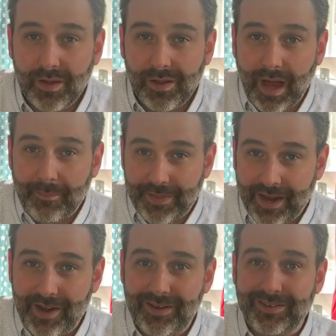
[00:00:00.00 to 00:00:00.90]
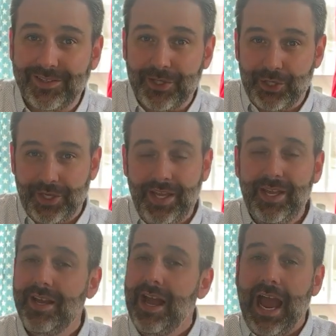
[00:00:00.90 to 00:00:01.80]
up there to the G.
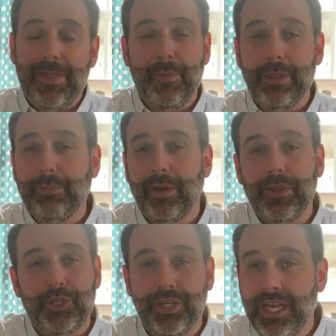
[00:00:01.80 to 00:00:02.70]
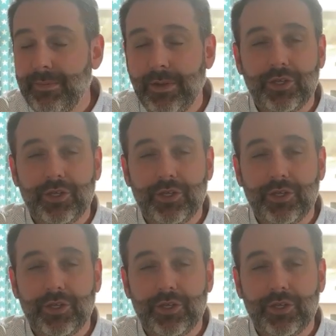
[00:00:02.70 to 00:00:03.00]
And then when they play the G, maybe